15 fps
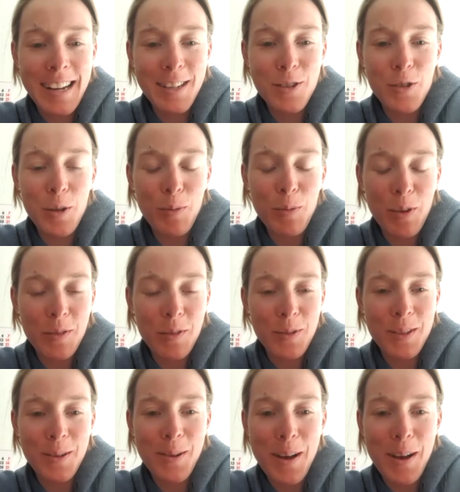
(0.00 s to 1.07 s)
Stroop waffles
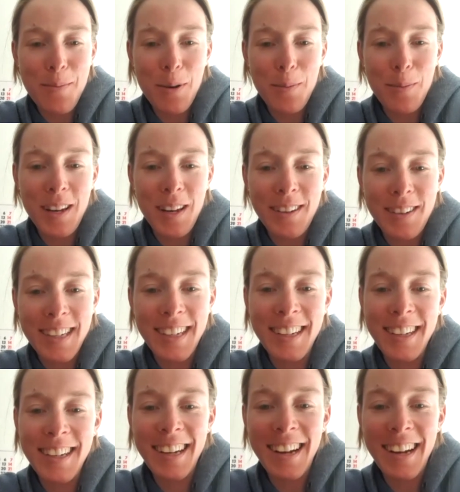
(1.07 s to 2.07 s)
are quite popular in in our